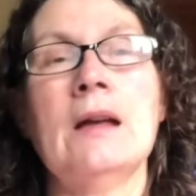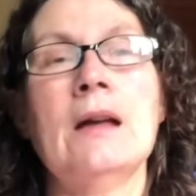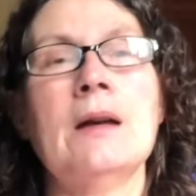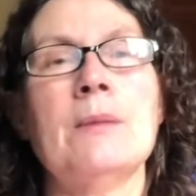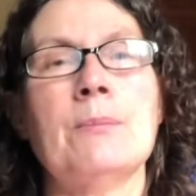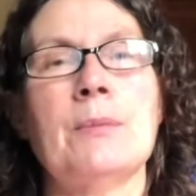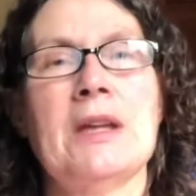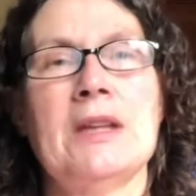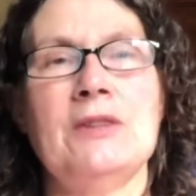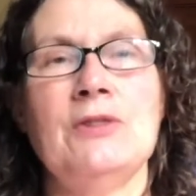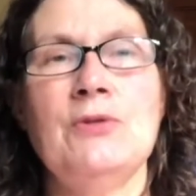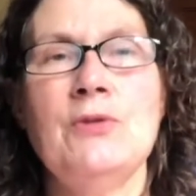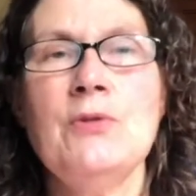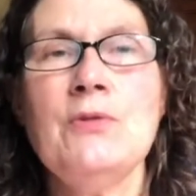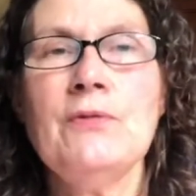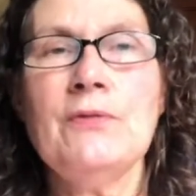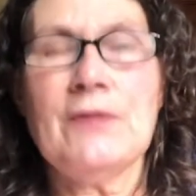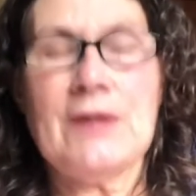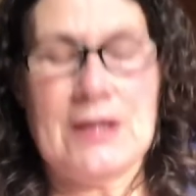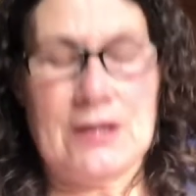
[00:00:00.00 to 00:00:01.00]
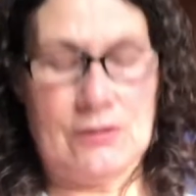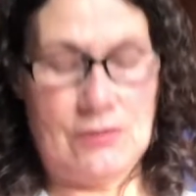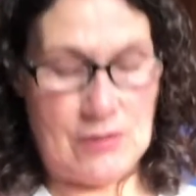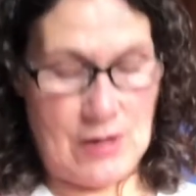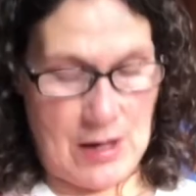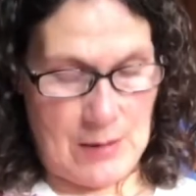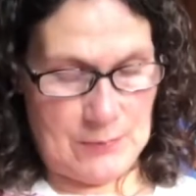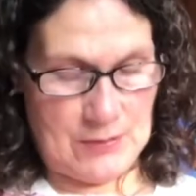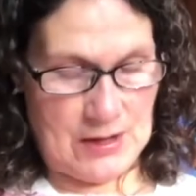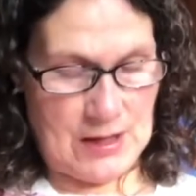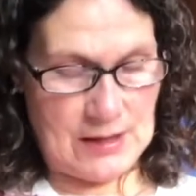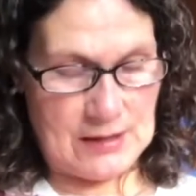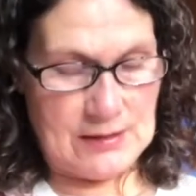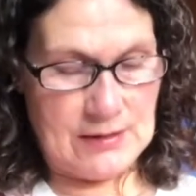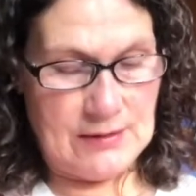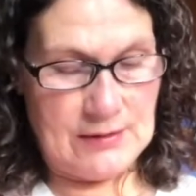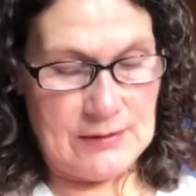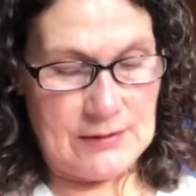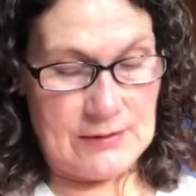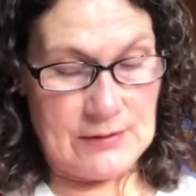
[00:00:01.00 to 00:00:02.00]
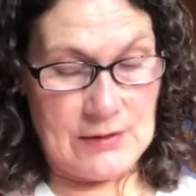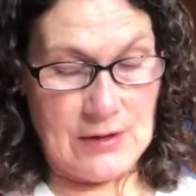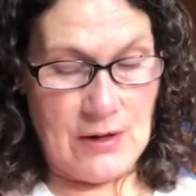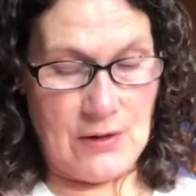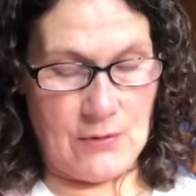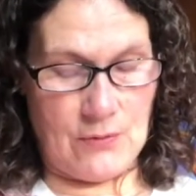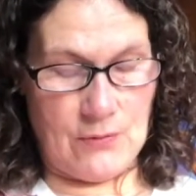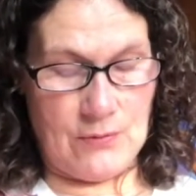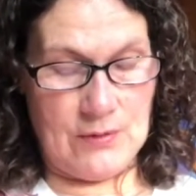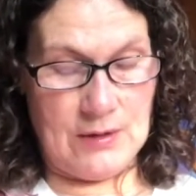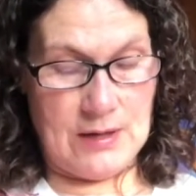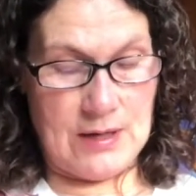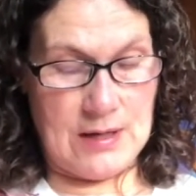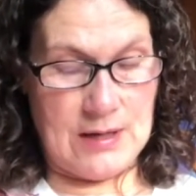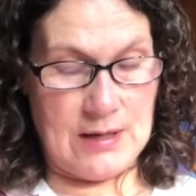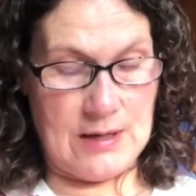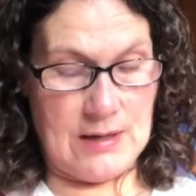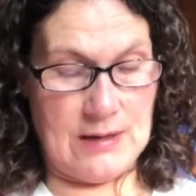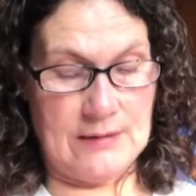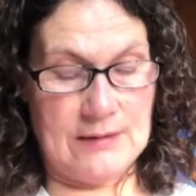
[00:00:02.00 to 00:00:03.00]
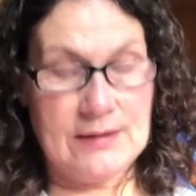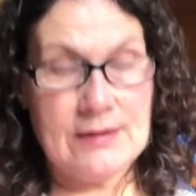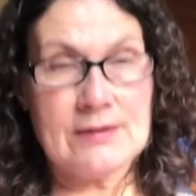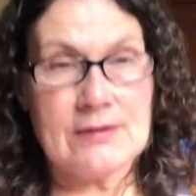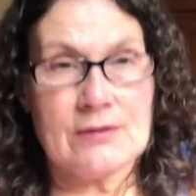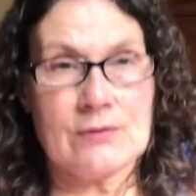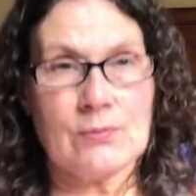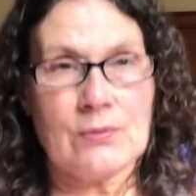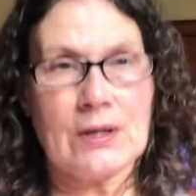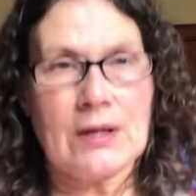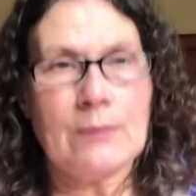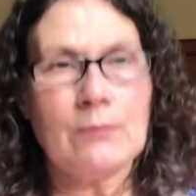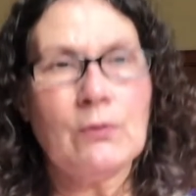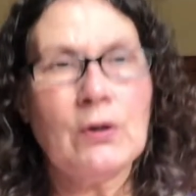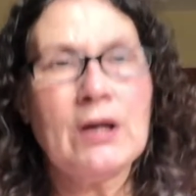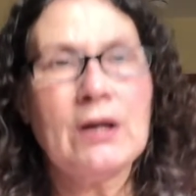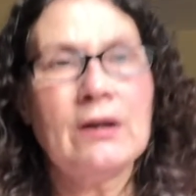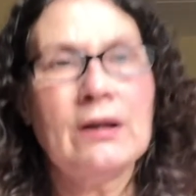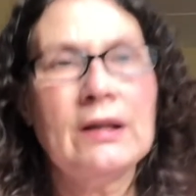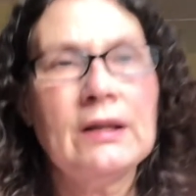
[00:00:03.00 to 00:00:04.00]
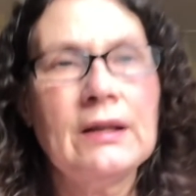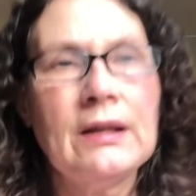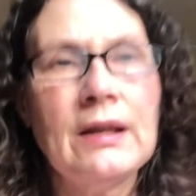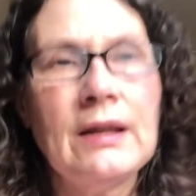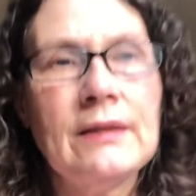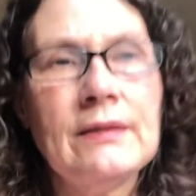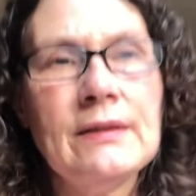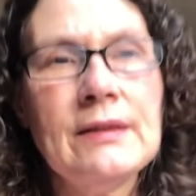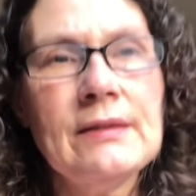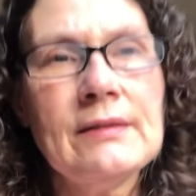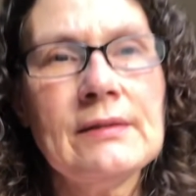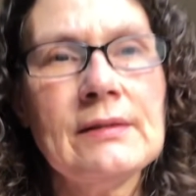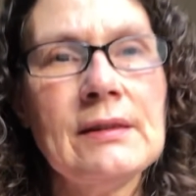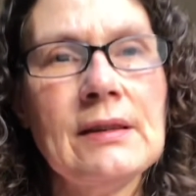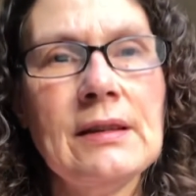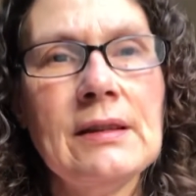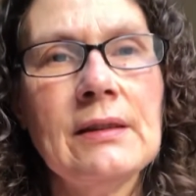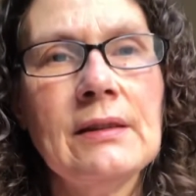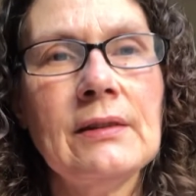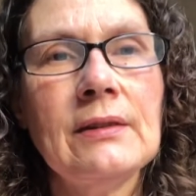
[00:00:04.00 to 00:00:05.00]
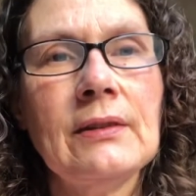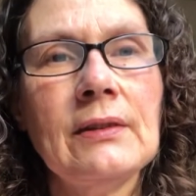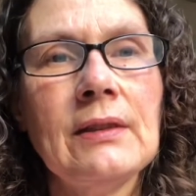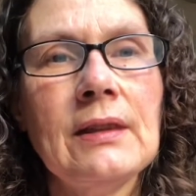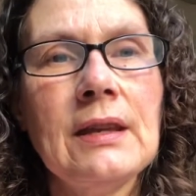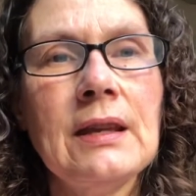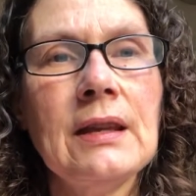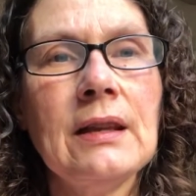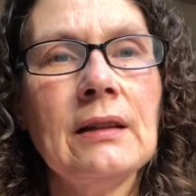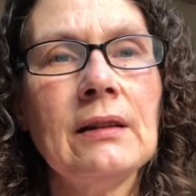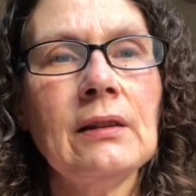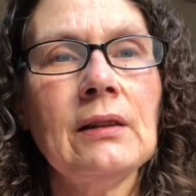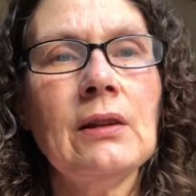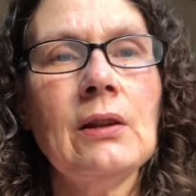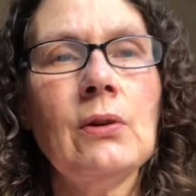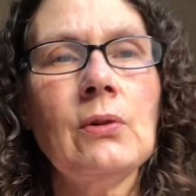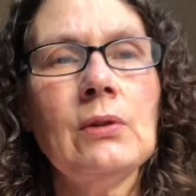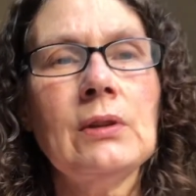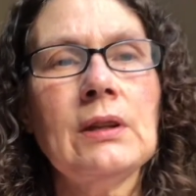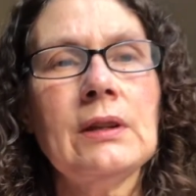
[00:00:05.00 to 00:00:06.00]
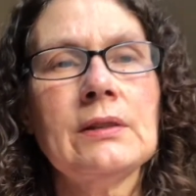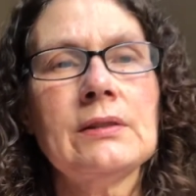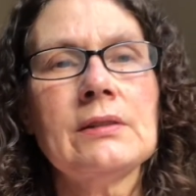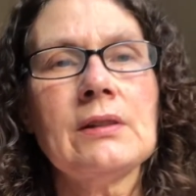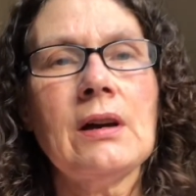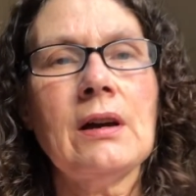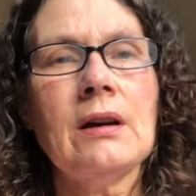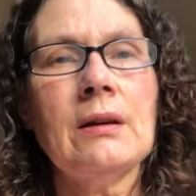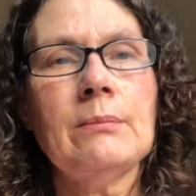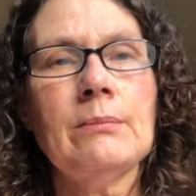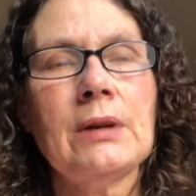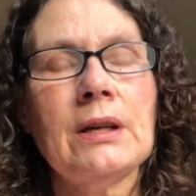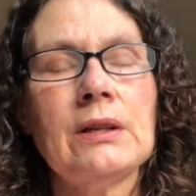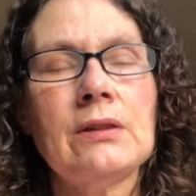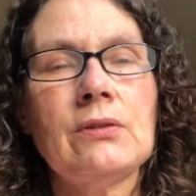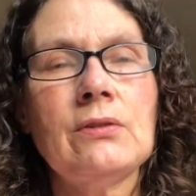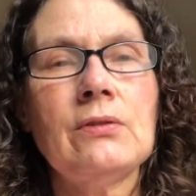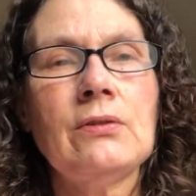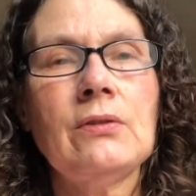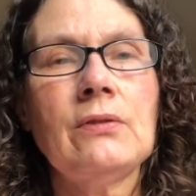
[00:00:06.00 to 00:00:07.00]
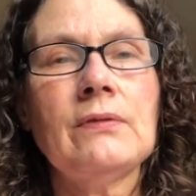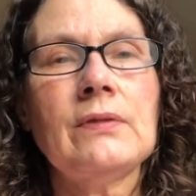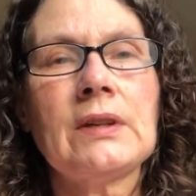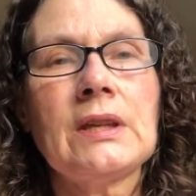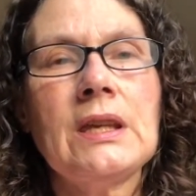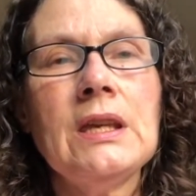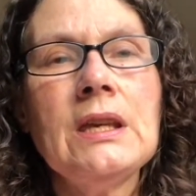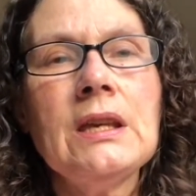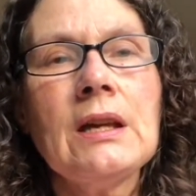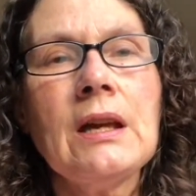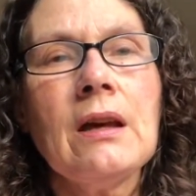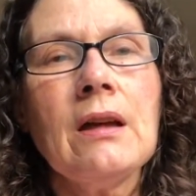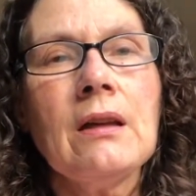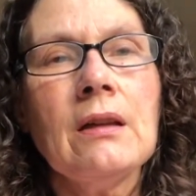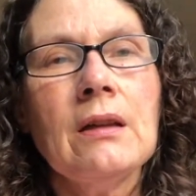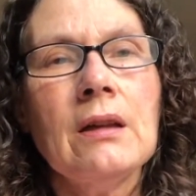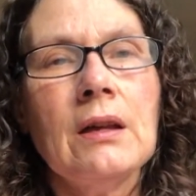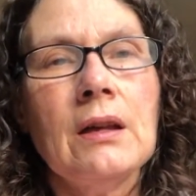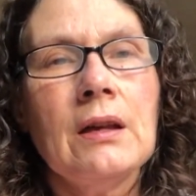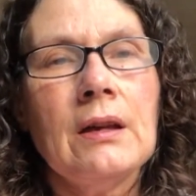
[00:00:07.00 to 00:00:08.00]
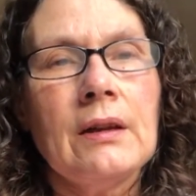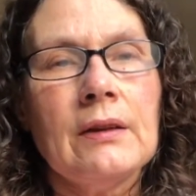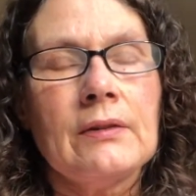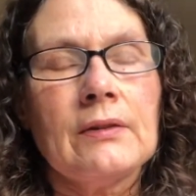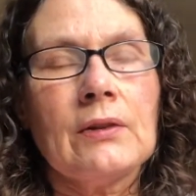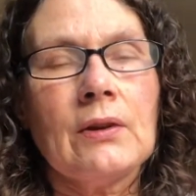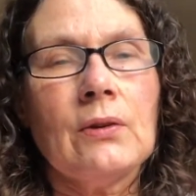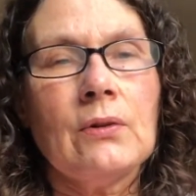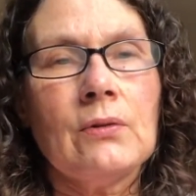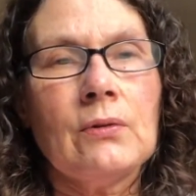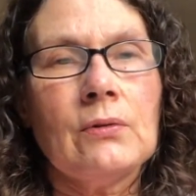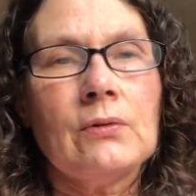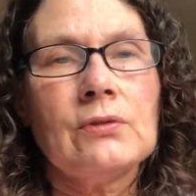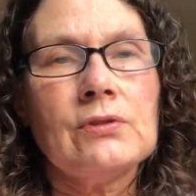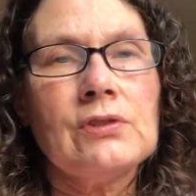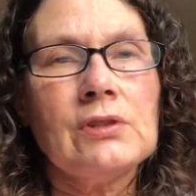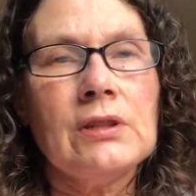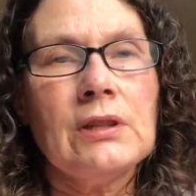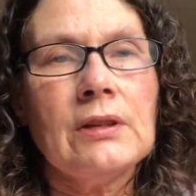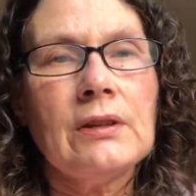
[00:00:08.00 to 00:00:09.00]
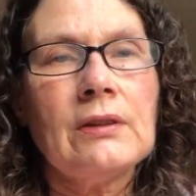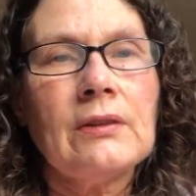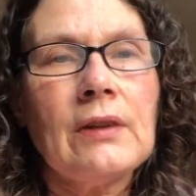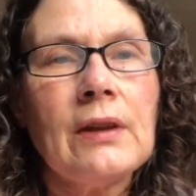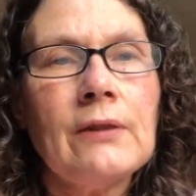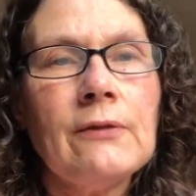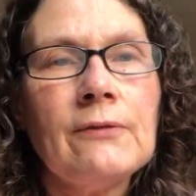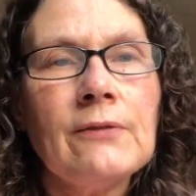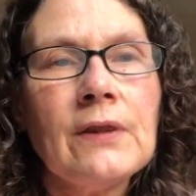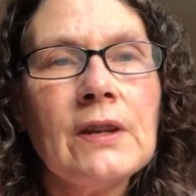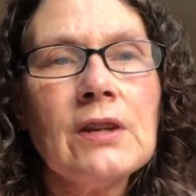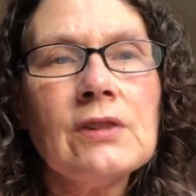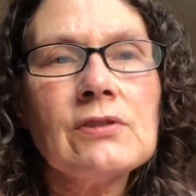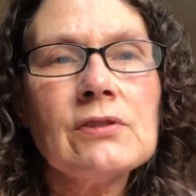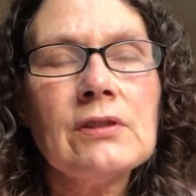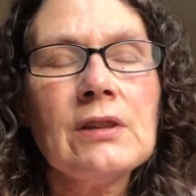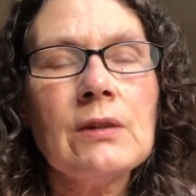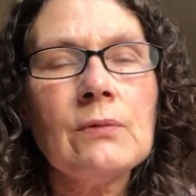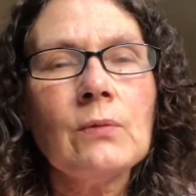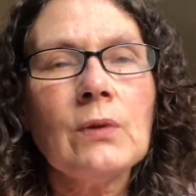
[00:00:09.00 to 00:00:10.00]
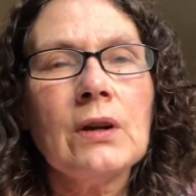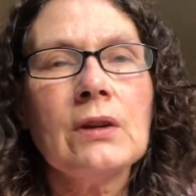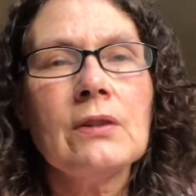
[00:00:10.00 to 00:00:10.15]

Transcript: My new finished object. So this is what I'm wearing, and this is the Lola top by Kutovakika. So she is a Finnish knitwear